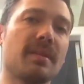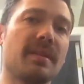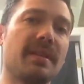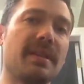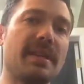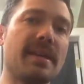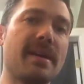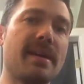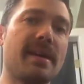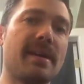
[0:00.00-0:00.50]

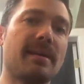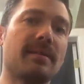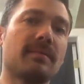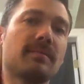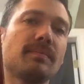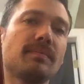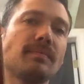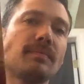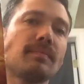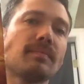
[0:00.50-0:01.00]
Yeah,
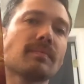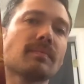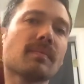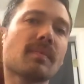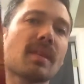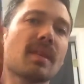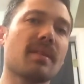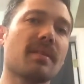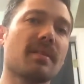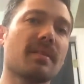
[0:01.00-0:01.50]

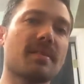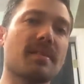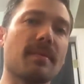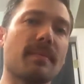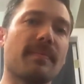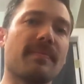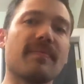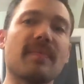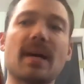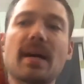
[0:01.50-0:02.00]

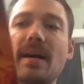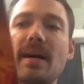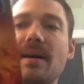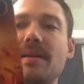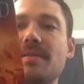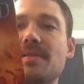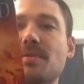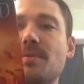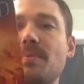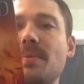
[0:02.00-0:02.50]
some
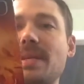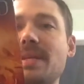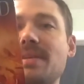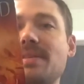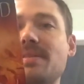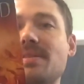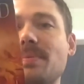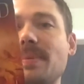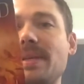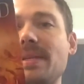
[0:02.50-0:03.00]

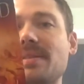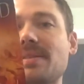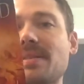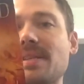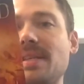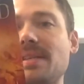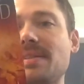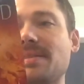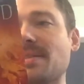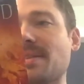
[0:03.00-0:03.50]
sweet
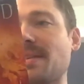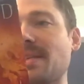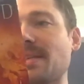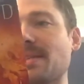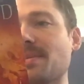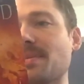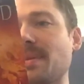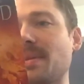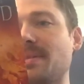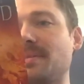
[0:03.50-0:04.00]
scenes in
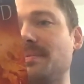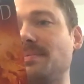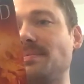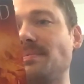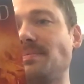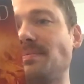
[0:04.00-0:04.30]
this one.